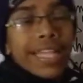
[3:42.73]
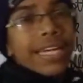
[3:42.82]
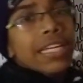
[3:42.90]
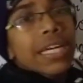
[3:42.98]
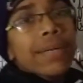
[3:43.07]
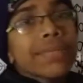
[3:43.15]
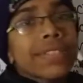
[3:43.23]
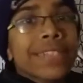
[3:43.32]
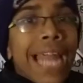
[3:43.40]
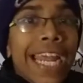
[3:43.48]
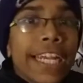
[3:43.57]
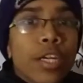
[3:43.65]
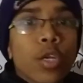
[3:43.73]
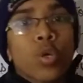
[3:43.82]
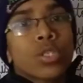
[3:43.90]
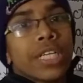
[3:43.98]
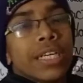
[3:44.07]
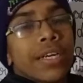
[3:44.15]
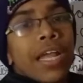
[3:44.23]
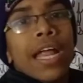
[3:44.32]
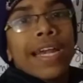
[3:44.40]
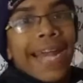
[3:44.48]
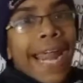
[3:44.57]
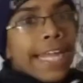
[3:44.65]
Then comes nitrogen.
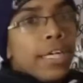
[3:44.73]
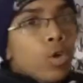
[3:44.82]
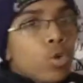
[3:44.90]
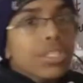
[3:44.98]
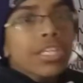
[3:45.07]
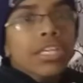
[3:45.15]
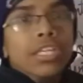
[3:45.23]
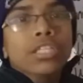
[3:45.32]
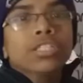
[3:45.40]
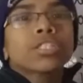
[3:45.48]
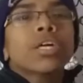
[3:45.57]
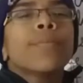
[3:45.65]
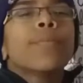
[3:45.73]
Nitrogen is the